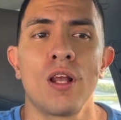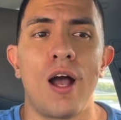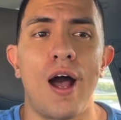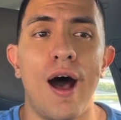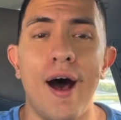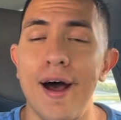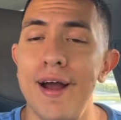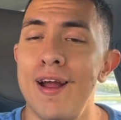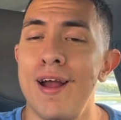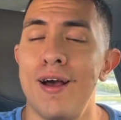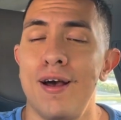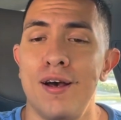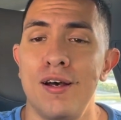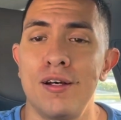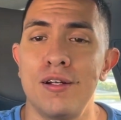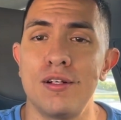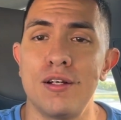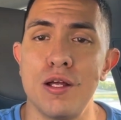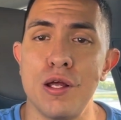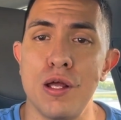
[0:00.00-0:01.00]
i
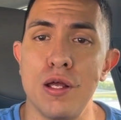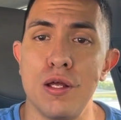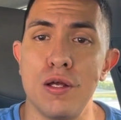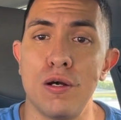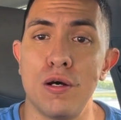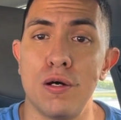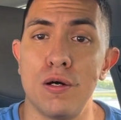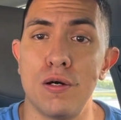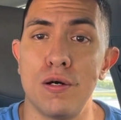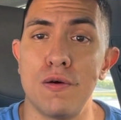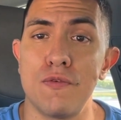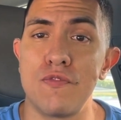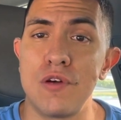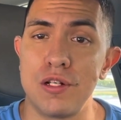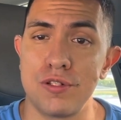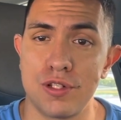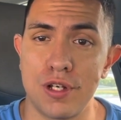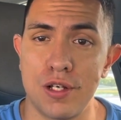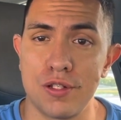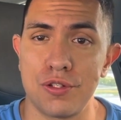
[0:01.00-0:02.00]
had a uh,
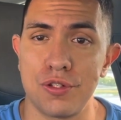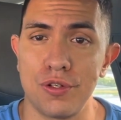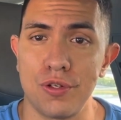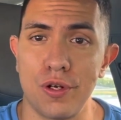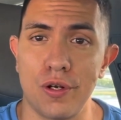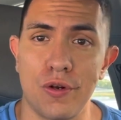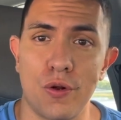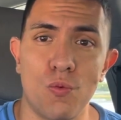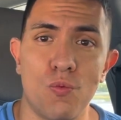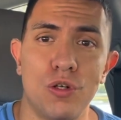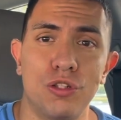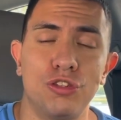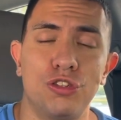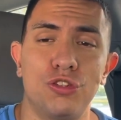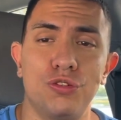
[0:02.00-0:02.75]
fantastic night i went